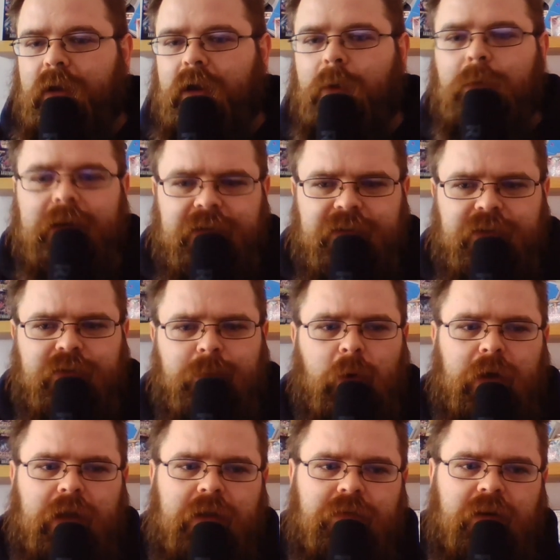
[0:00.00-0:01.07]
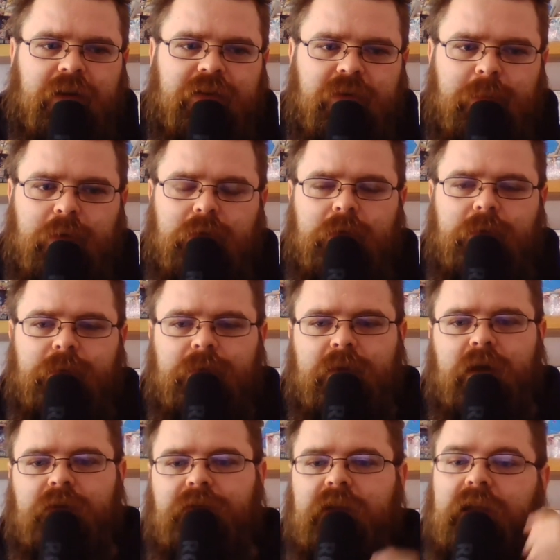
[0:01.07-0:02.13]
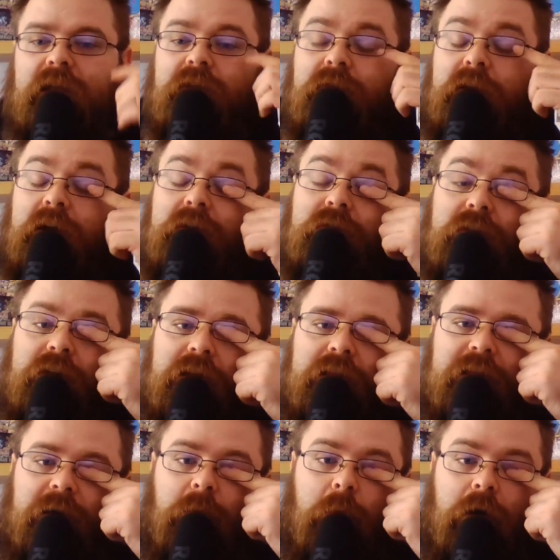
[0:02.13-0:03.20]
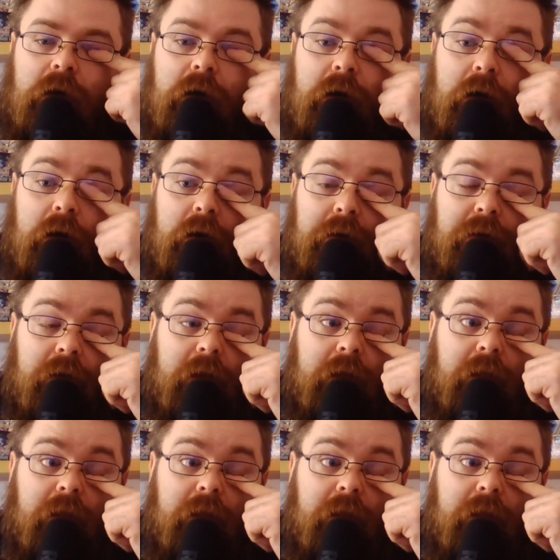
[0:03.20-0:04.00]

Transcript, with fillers: I would like to see some more Evil Eye support. I think Evil Eyes just need that one card